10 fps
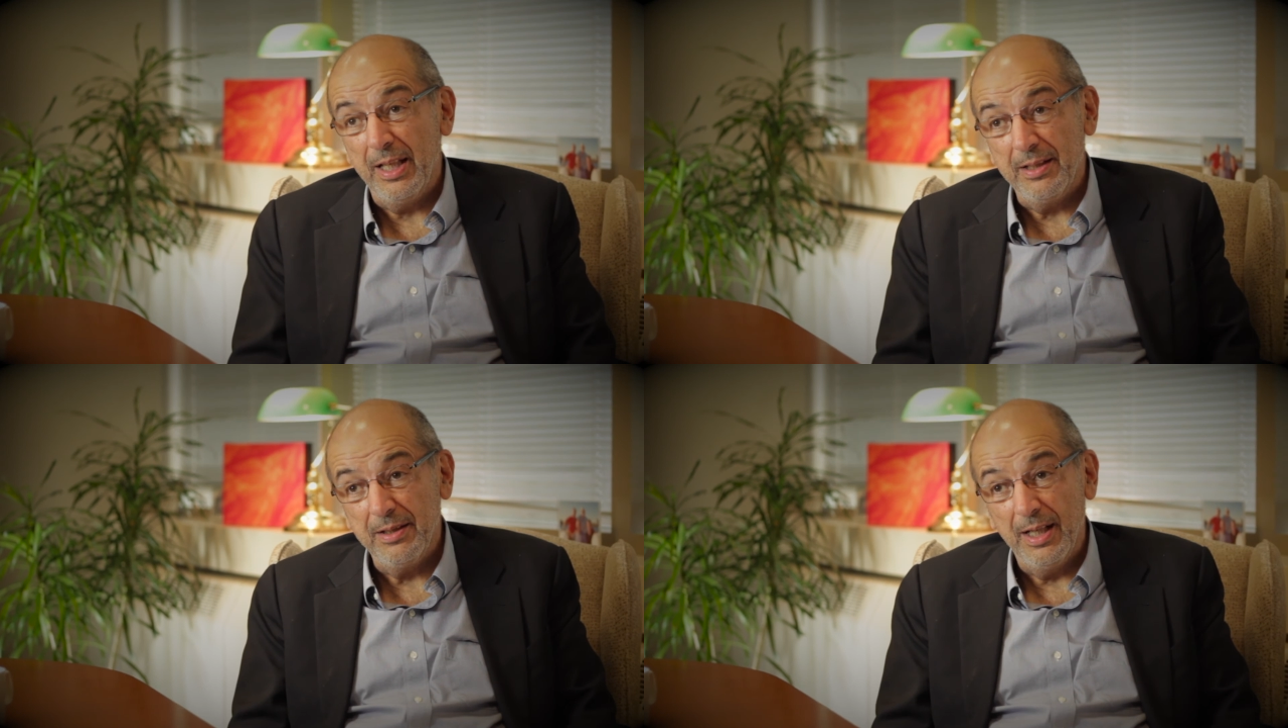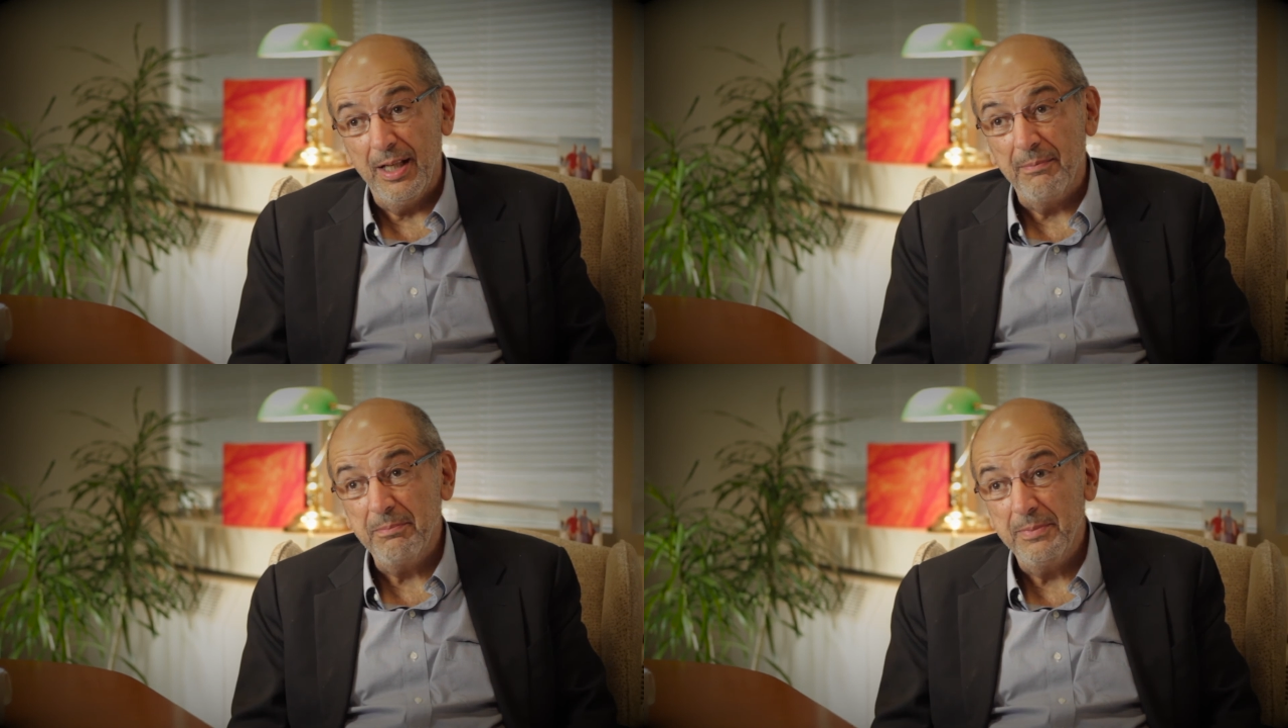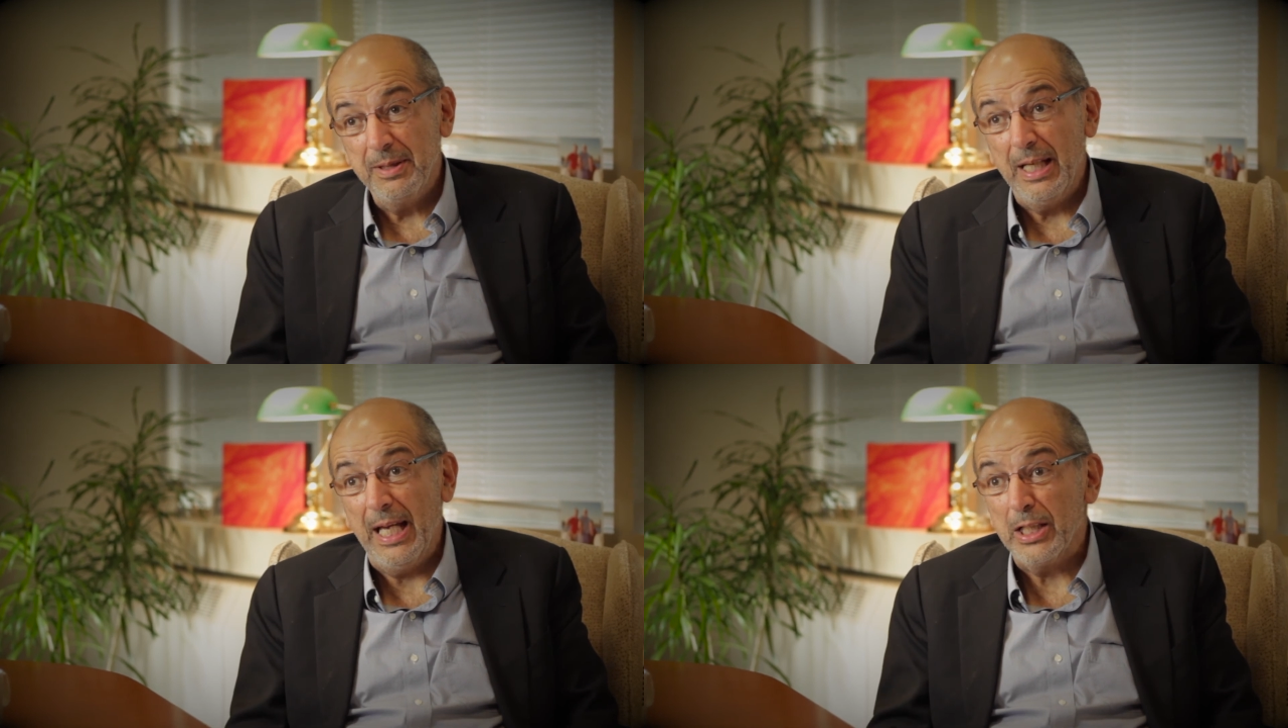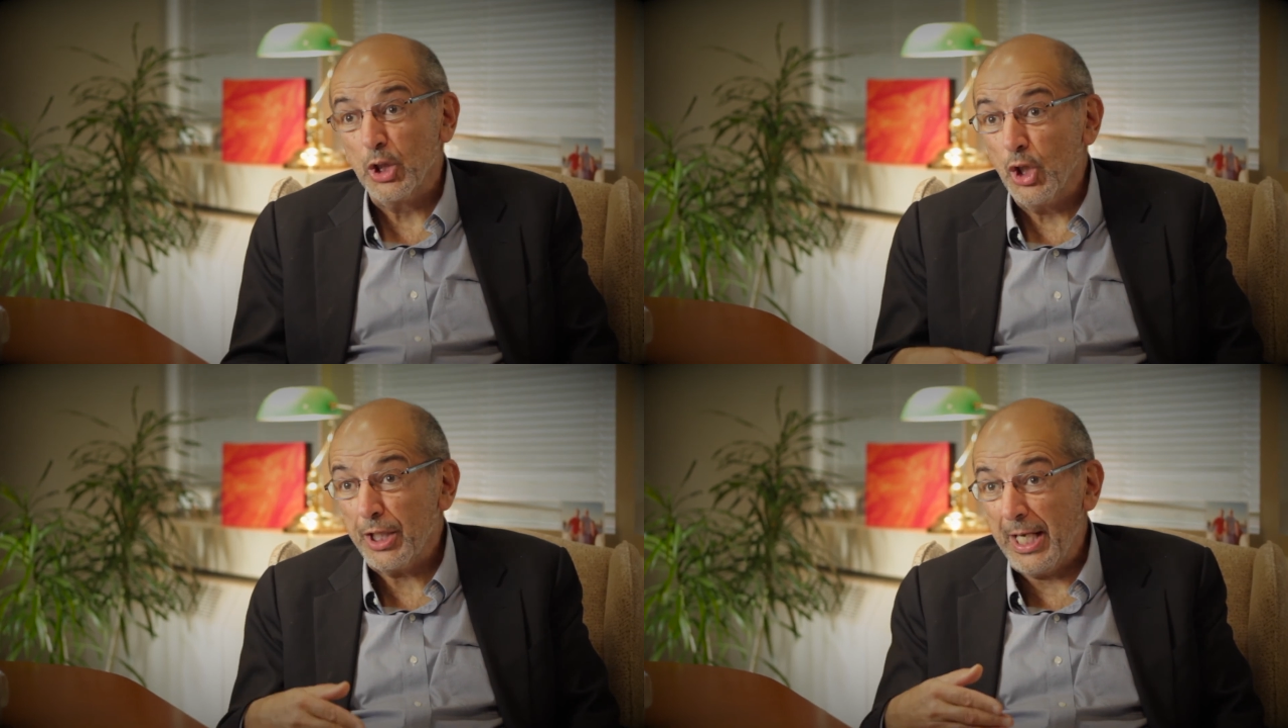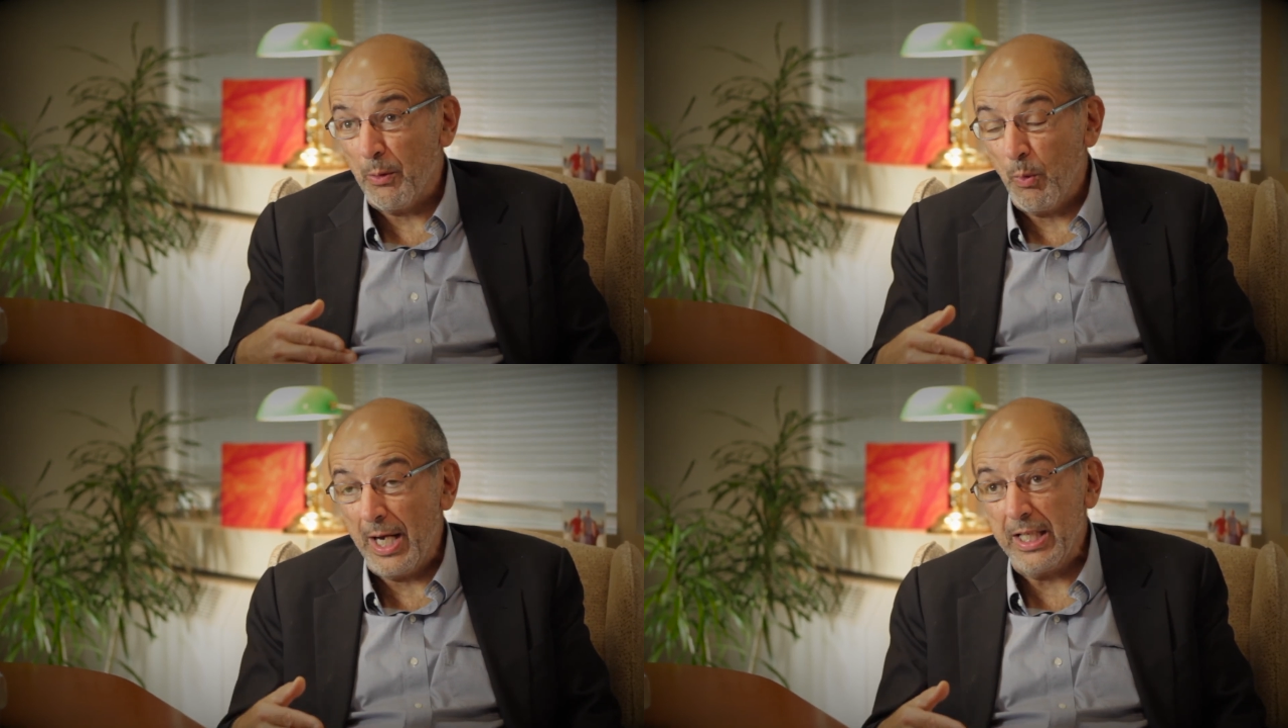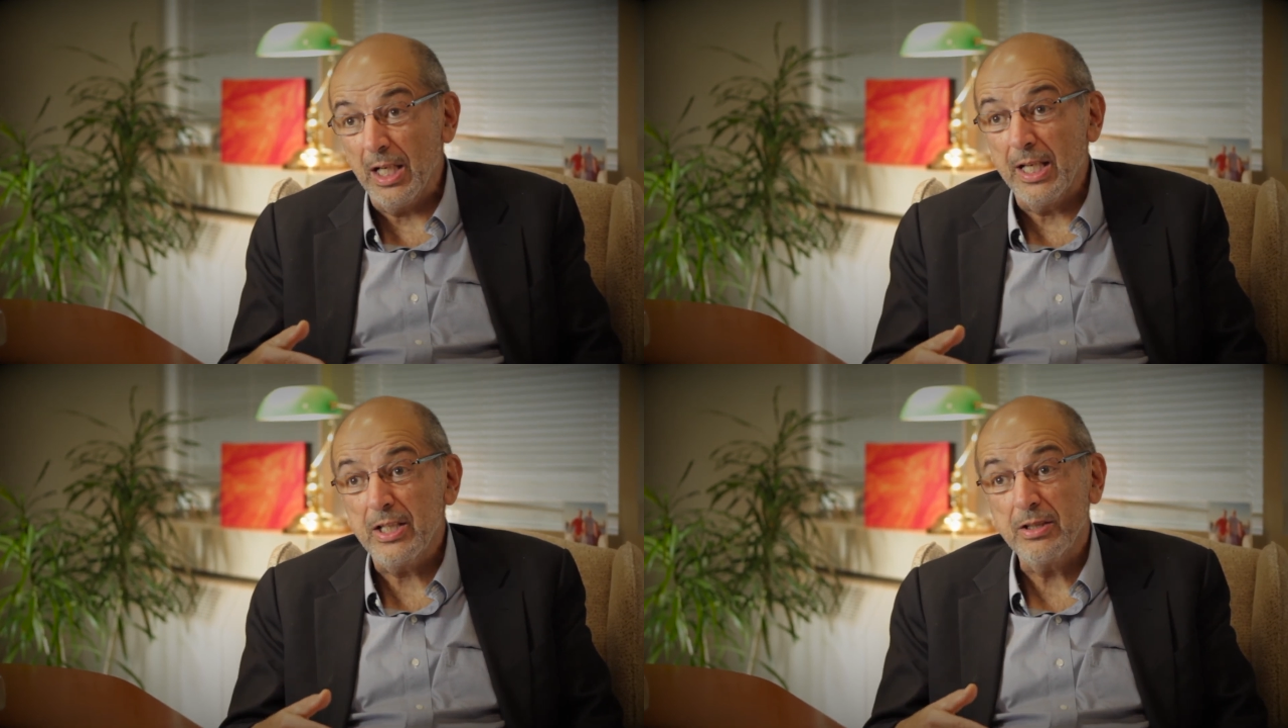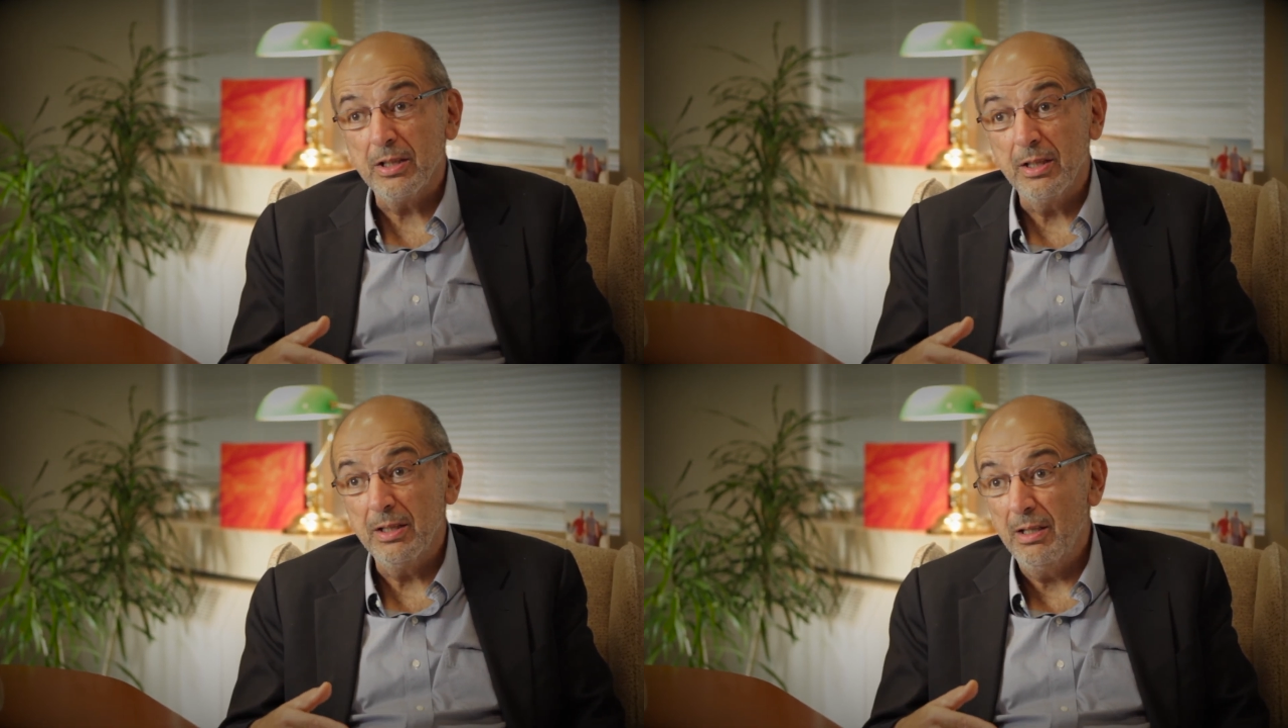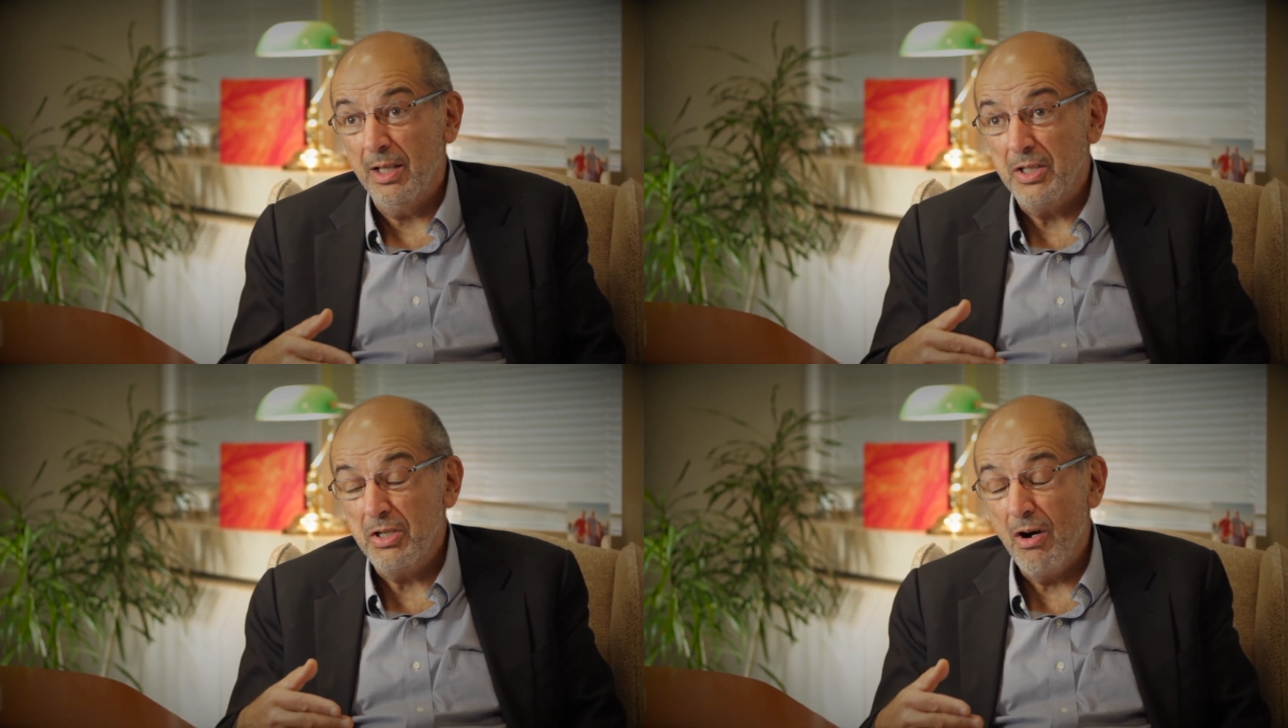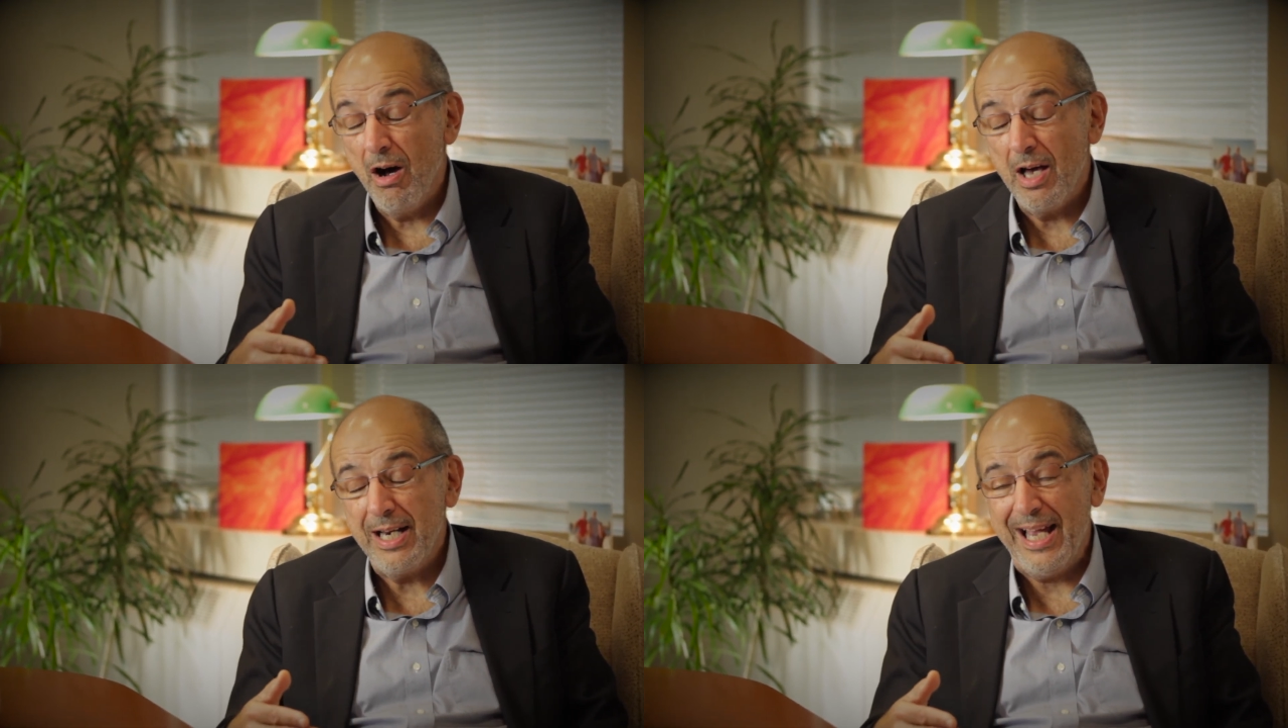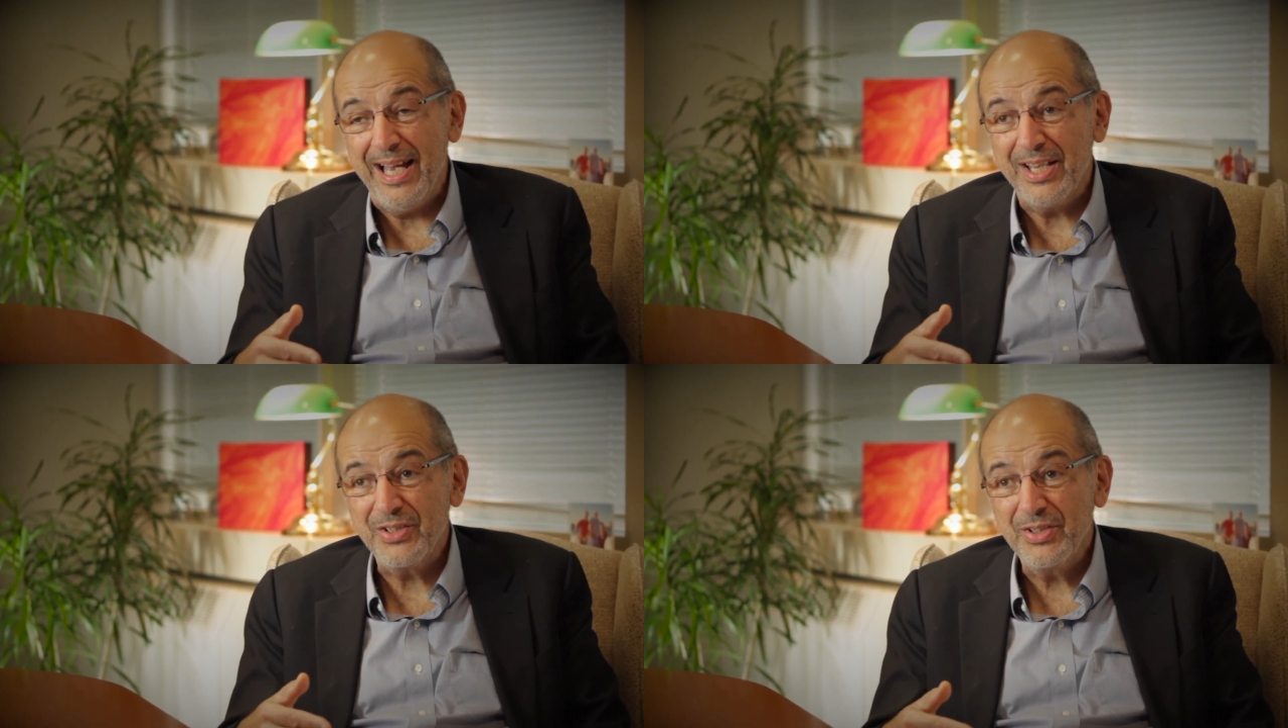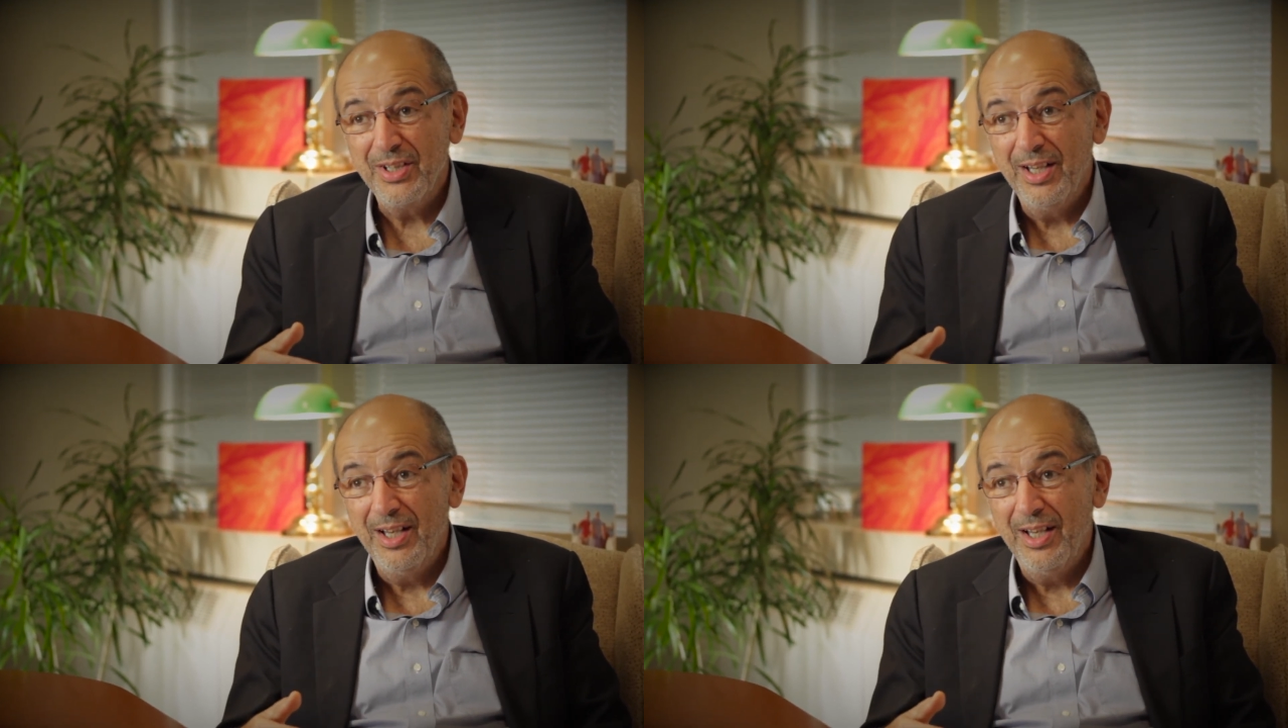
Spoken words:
and look at regulation not as